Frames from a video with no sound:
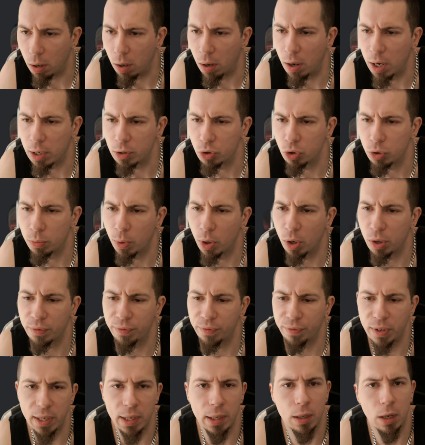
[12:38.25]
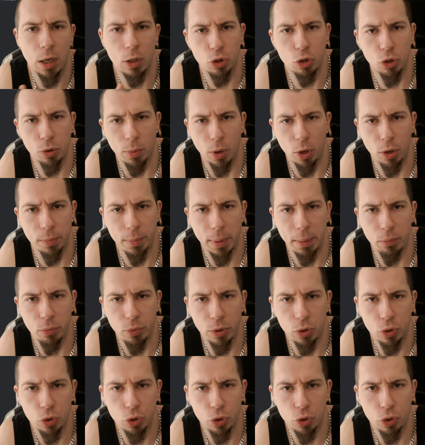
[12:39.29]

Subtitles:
I do my own thing. I do my own memory